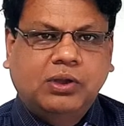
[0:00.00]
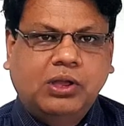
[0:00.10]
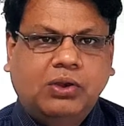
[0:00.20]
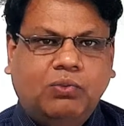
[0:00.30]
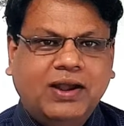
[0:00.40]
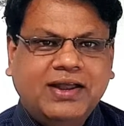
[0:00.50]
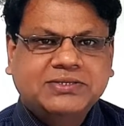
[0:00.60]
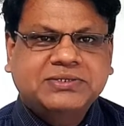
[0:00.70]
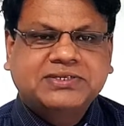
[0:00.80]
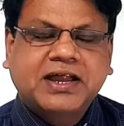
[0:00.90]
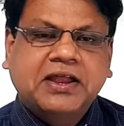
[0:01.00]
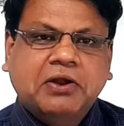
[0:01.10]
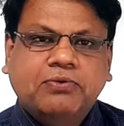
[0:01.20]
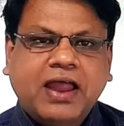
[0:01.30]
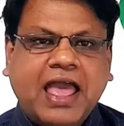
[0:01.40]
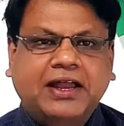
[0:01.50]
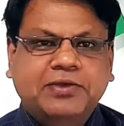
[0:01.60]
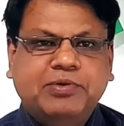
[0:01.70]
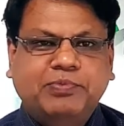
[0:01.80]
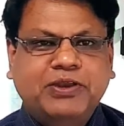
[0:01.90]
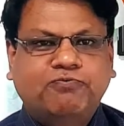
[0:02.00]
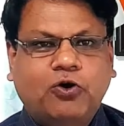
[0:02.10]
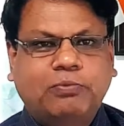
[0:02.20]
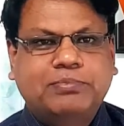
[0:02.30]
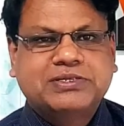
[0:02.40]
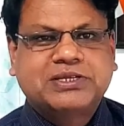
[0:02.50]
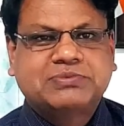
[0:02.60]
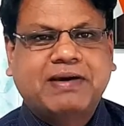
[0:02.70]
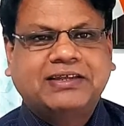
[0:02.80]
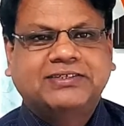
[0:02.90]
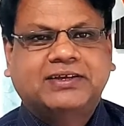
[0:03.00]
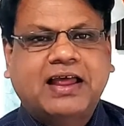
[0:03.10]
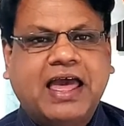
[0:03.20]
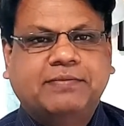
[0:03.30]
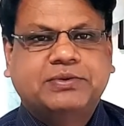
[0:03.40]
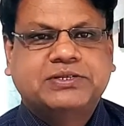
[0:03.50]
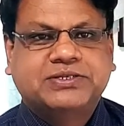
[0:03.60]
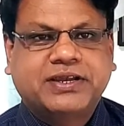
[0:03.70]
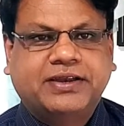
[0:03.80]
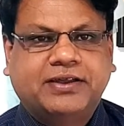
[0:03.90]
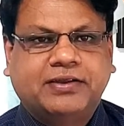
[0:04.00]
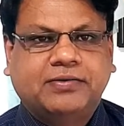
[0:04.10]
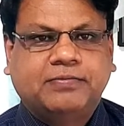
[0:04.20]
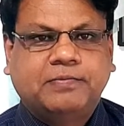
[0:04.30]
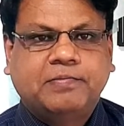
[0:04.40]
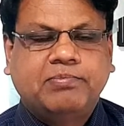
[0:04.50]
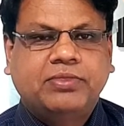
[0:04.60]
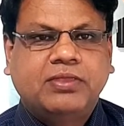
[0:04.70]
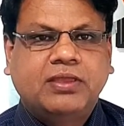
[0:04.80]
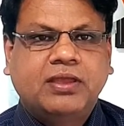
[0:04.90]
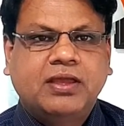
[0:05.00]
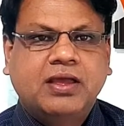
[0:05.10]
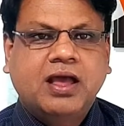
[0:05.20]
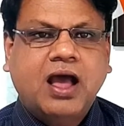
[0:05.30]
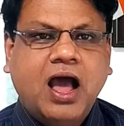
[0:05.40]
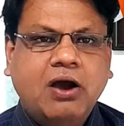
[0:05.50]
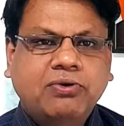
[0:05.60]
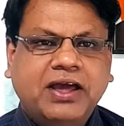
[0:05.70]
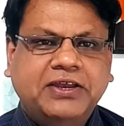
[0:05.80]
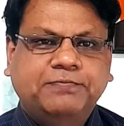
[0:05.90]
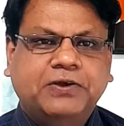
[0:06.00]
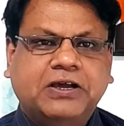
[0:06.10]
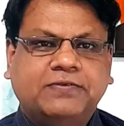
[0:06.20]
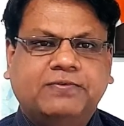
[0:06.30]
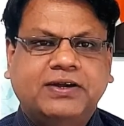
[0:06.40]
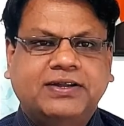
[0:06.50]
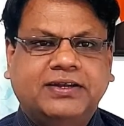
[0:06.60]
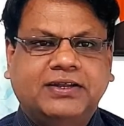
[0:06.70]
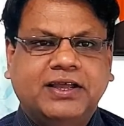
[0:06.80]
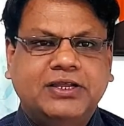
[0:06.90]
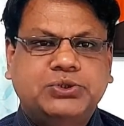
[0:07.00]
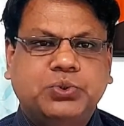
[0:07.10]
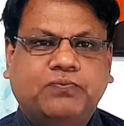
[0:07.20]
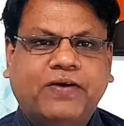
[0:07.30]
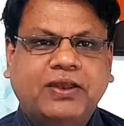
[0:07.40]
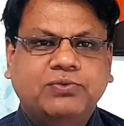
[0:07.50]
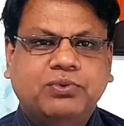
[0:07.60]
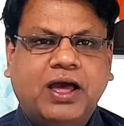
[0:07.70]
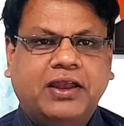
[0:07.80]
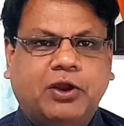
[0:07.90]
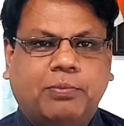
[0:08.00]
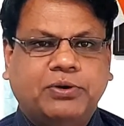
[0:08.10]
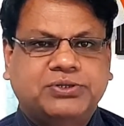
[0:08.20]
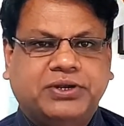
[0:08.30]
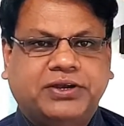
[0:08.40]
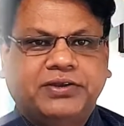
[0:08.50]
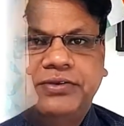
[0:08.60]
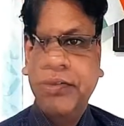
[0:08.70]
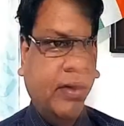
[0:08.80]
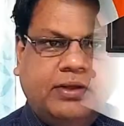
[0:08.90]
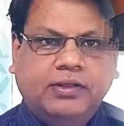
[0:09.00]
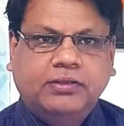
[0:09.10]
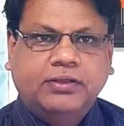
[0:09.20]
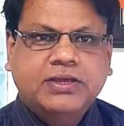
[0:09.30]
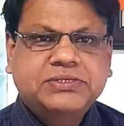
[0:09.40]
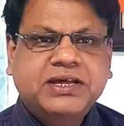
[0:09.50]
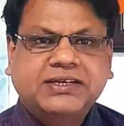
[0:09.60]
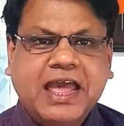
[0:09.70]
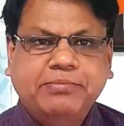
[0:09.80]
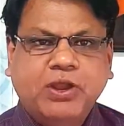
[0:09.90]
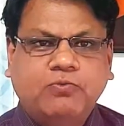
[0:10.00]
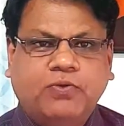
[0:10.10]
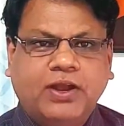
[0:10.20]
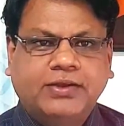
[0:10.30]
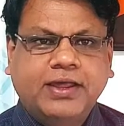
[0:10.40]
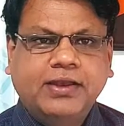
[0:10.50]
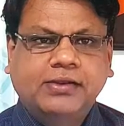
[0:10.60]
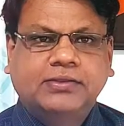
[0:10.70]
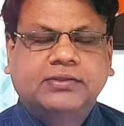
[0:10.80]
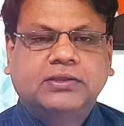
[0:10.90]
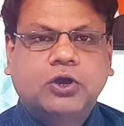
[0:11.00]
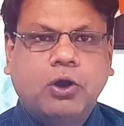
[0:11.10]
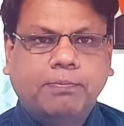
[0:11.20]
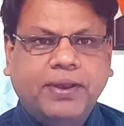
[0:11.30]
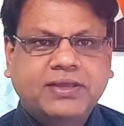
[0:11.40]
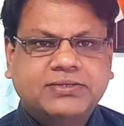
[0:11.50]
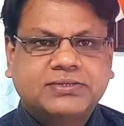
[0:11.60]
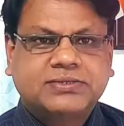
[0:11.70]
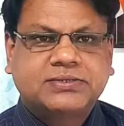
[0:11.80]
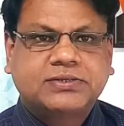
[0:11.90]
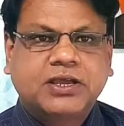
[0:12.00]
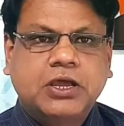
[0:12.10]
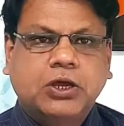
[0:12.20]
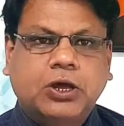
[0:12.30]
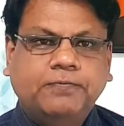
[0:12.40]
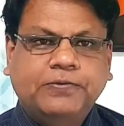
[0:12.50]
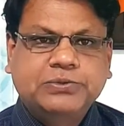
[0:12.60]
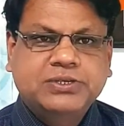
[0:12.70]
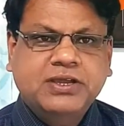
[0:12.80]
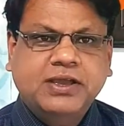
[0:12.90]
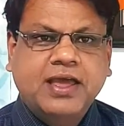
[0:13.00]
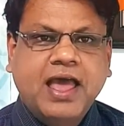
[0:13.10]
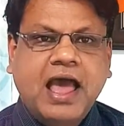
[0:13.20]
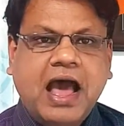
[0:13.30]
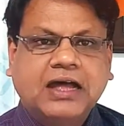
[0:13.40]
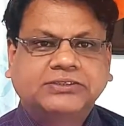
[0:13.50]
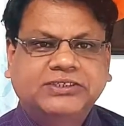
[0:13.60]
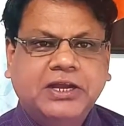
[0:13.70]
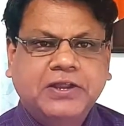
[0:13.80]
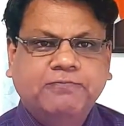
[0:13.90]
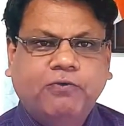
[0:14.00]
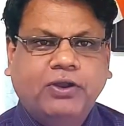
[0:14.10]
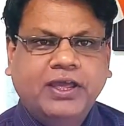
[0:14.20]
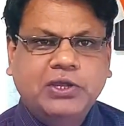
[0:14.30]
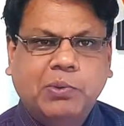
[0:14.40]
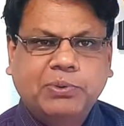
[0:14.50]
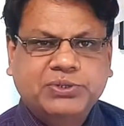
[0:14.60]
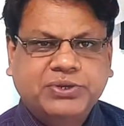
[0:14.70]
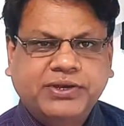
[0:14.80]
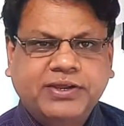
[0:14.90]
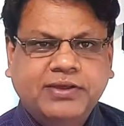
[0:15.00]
What does Turnaround Academy mean for business manager and business leader? How can it be converted into value and opportunity? Is the time now volatile, complex, confusing, uncertain for any opportunity?